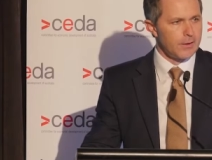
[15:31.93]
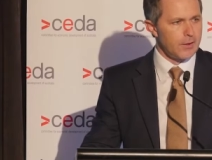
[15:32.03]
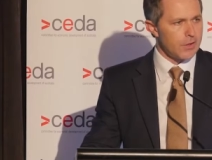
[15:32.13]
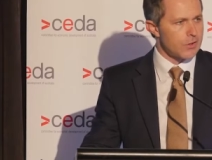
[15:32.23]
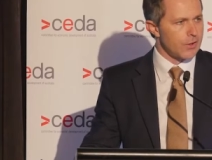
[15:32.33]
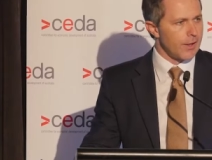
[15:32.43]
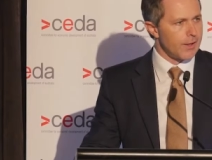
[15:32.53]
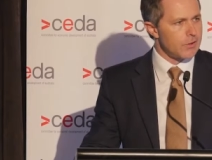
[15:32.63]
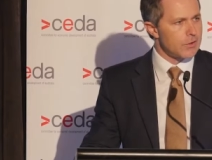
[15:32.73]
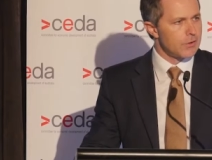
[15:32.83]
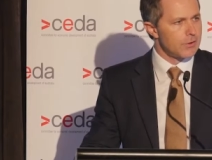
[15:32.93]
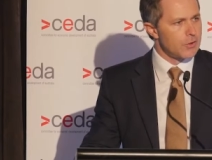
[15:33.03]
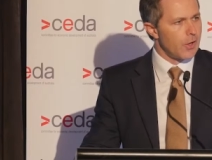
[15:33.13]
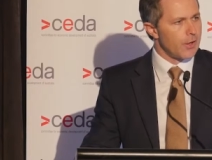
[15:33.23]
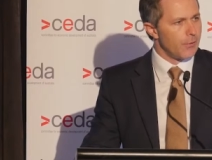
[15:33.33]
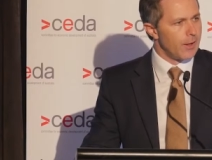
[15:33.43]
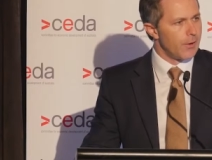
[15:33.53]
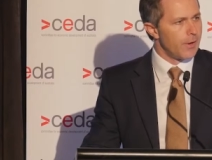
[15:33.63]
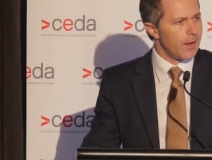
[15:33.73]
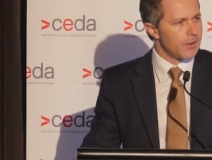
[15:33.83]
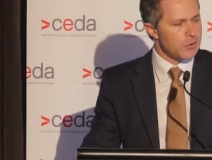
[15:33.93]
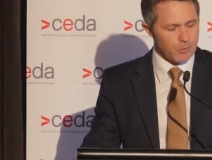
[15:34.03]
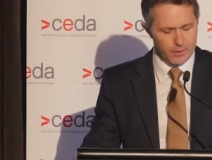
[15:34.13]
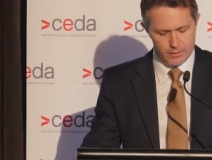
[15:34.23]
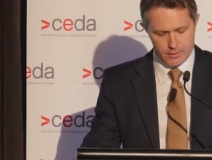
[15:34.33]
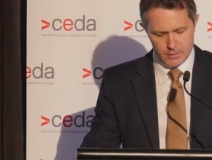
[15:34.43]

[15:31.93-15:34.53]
Yesterday's Tiger Air announcement